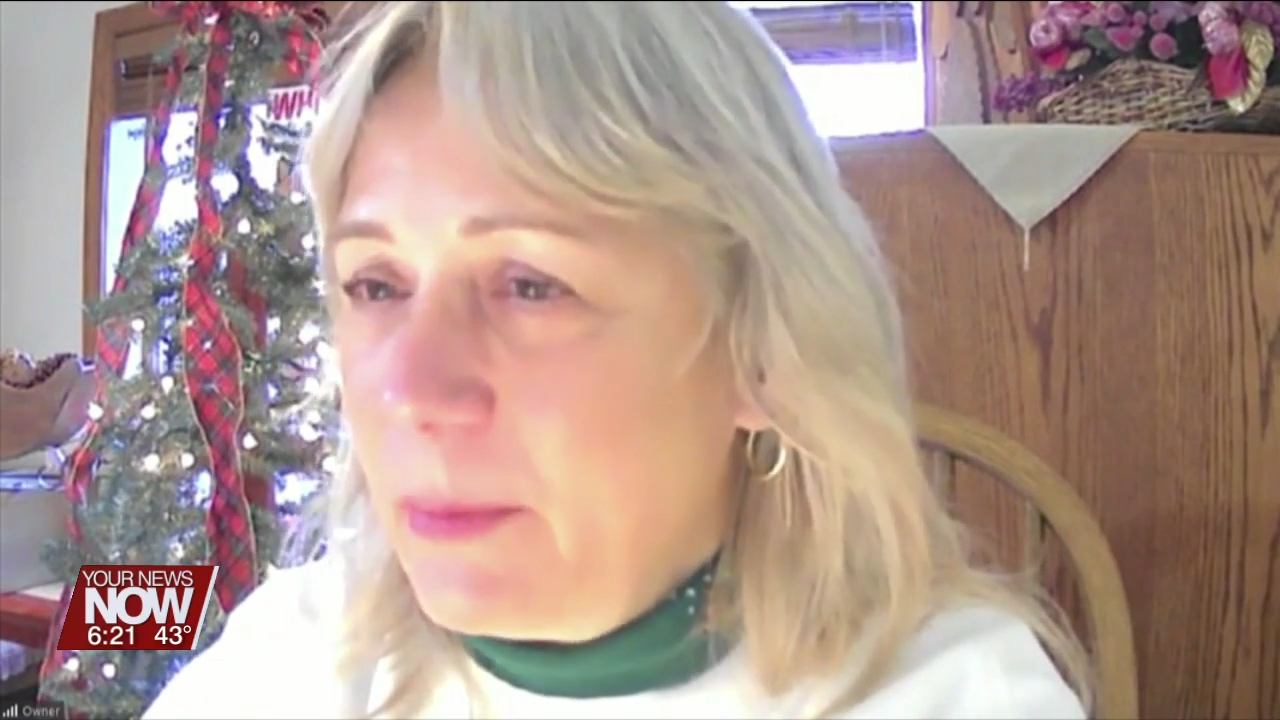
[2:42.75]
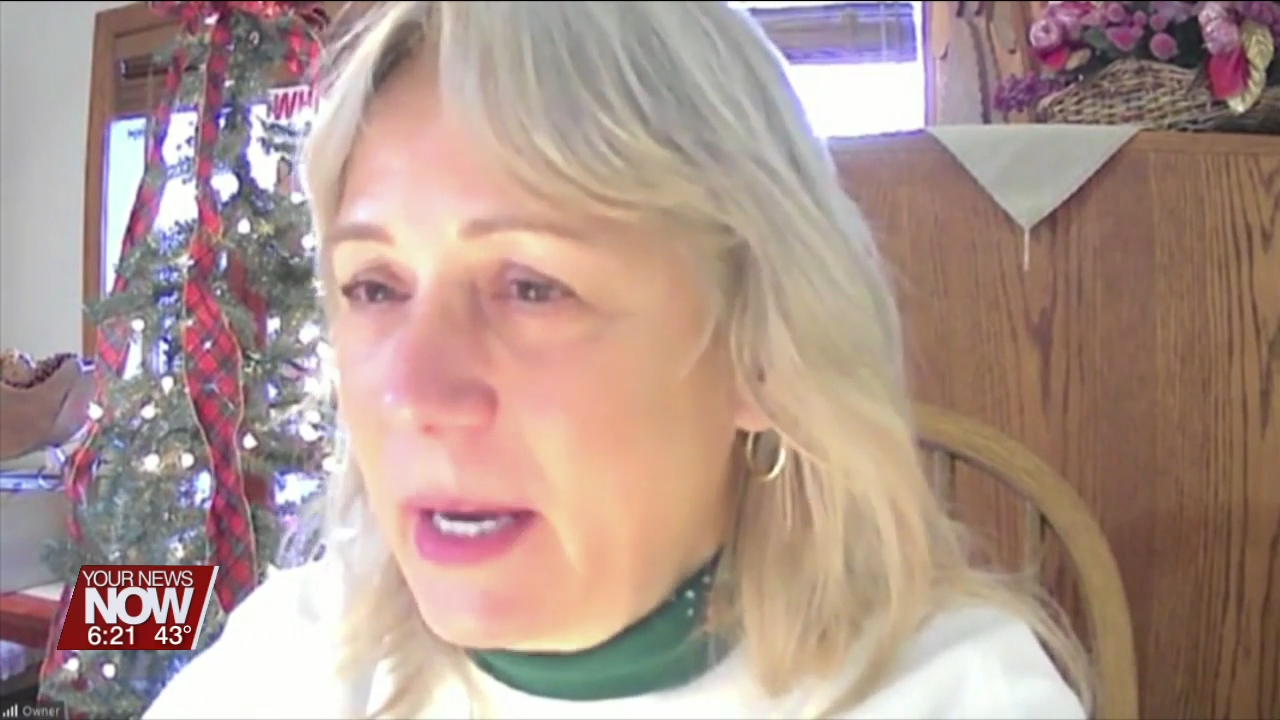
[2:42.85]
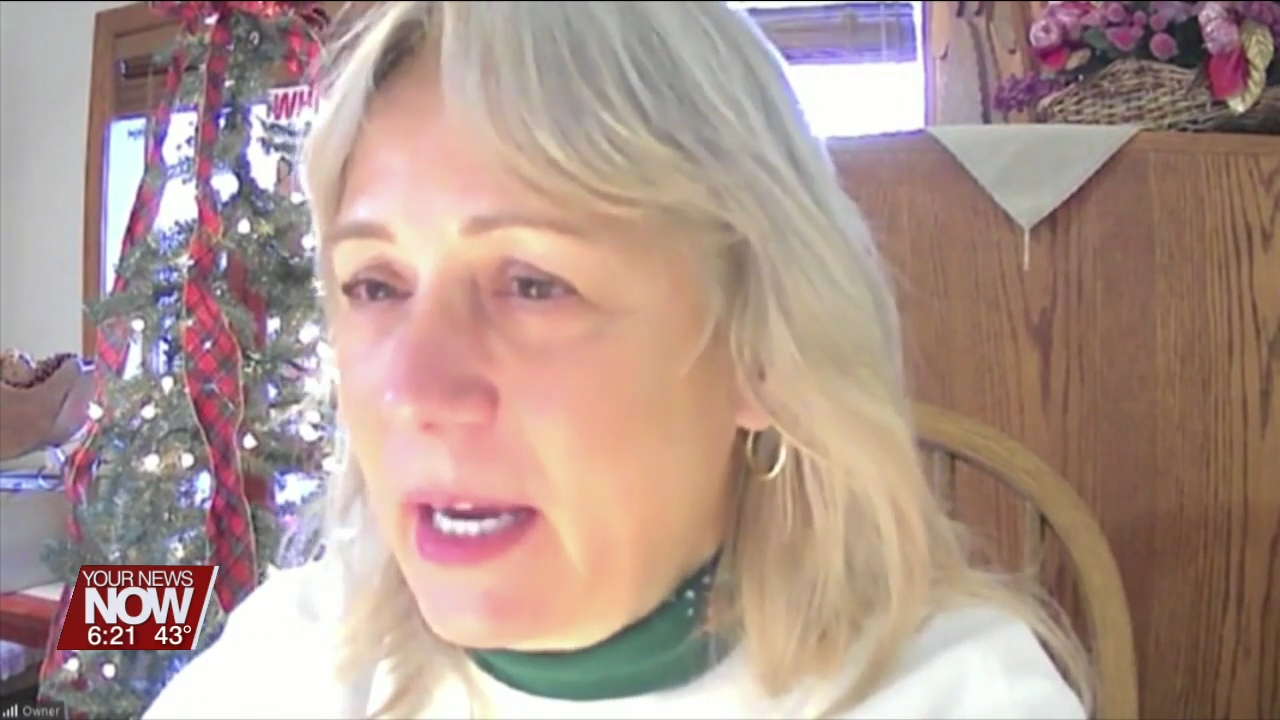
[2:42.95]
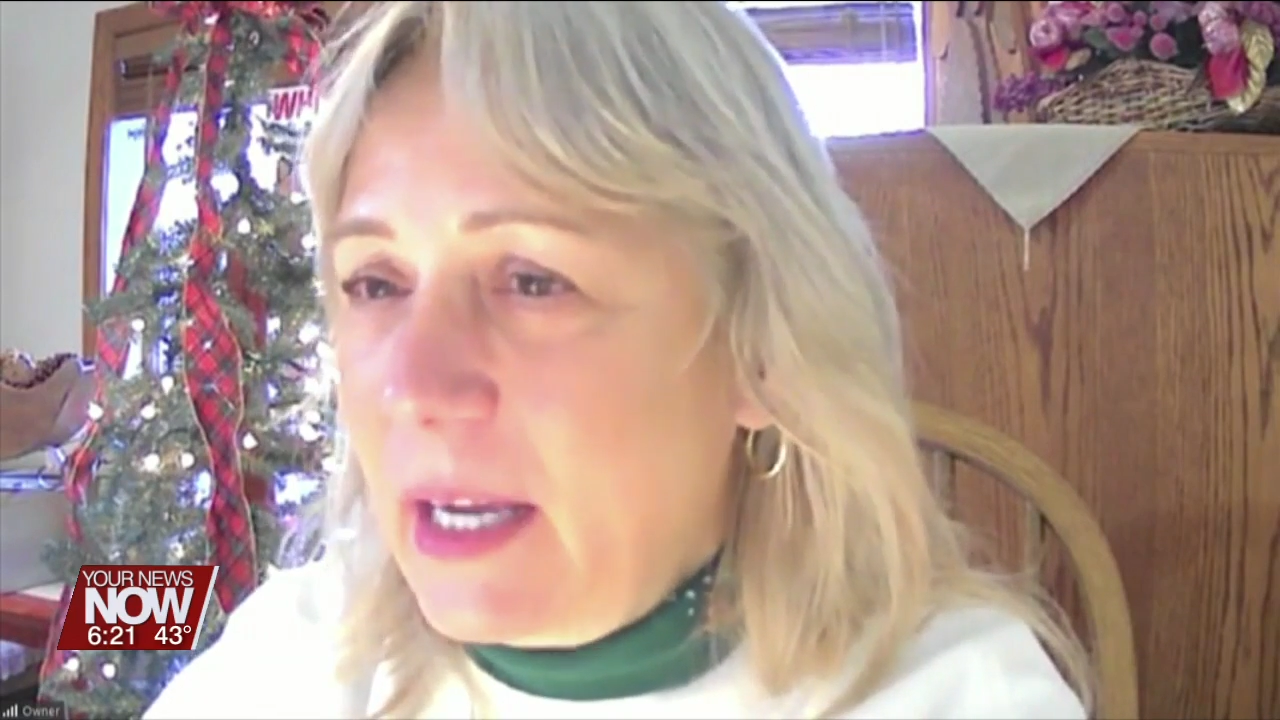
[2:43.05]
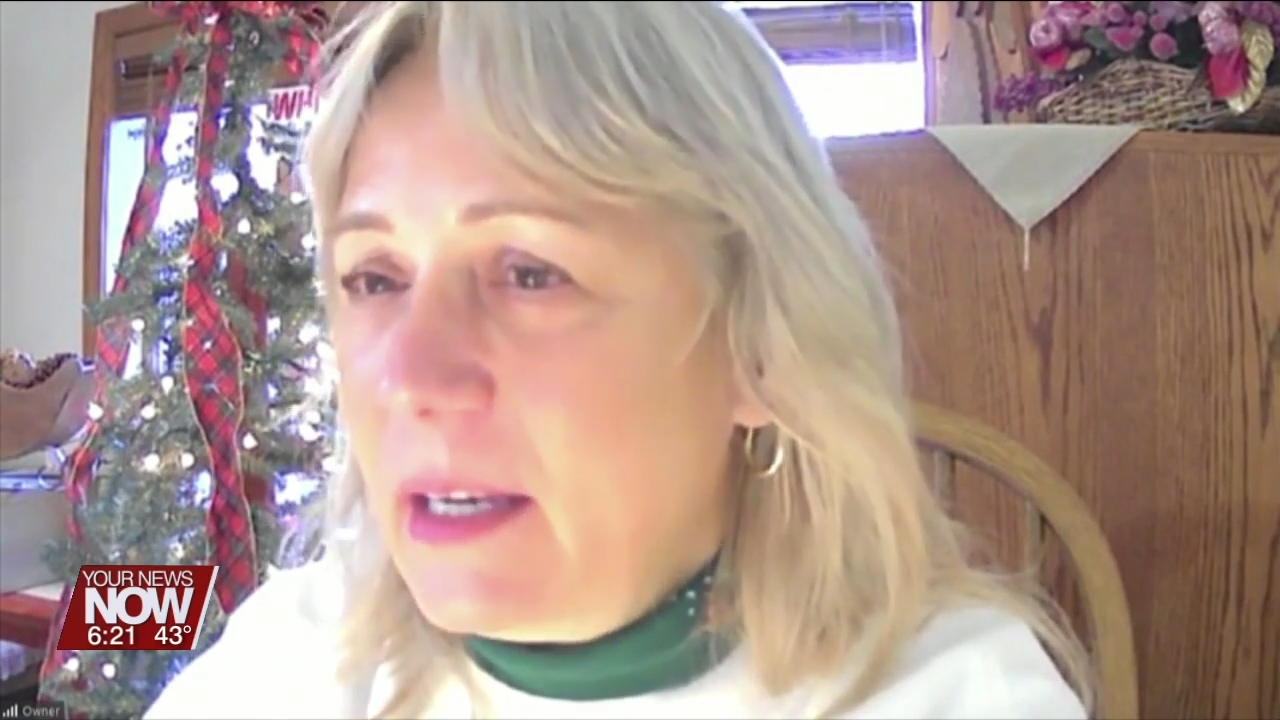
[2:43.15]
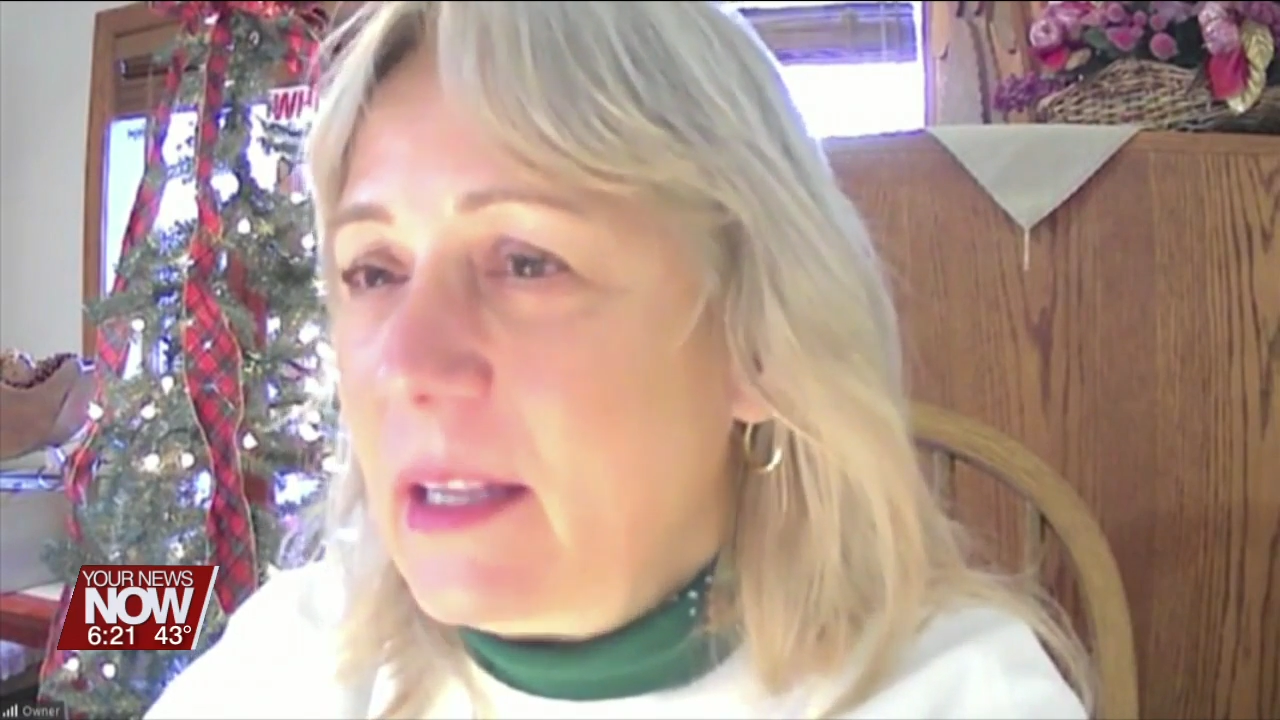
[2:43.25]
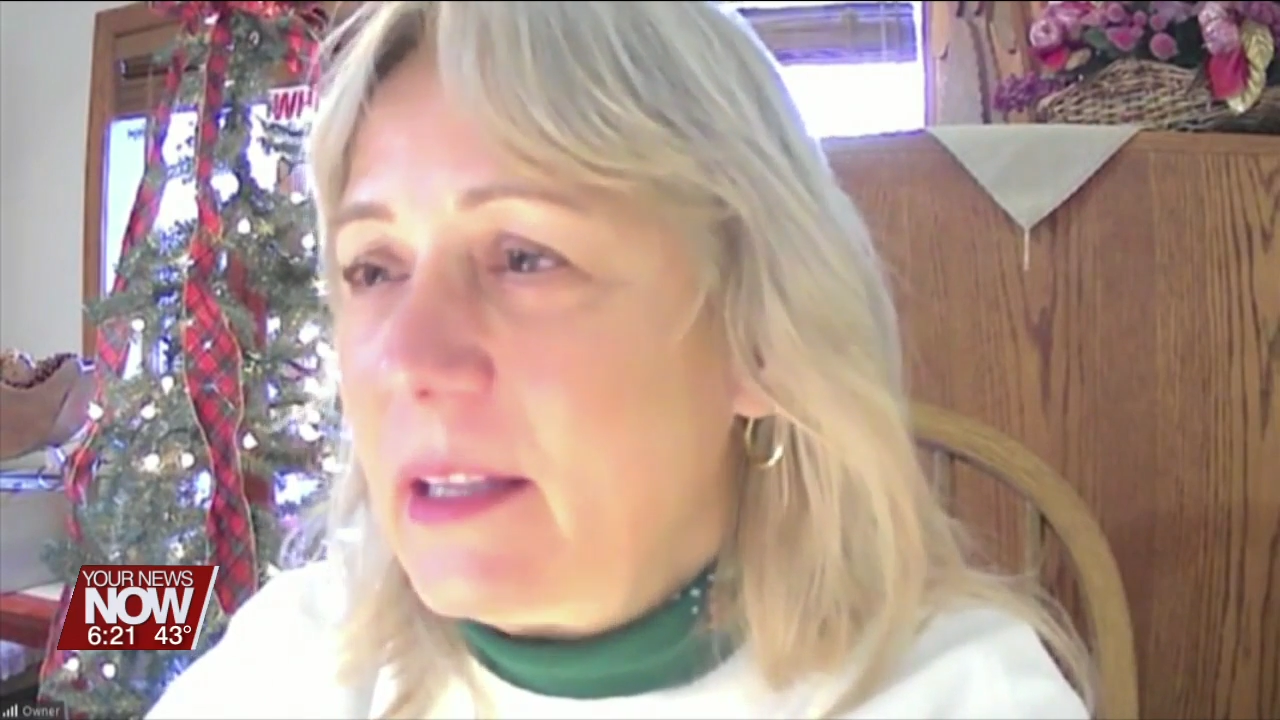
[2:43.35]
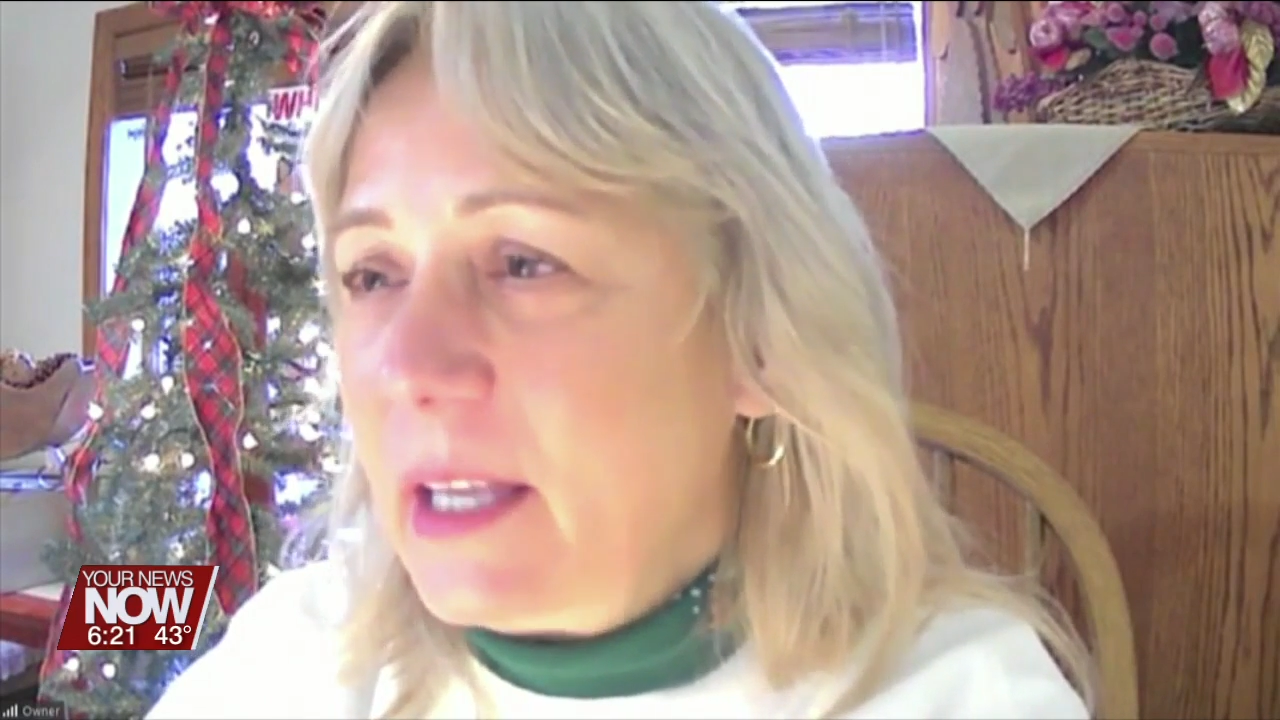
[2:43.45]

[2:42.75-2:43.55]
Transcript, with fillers: demand,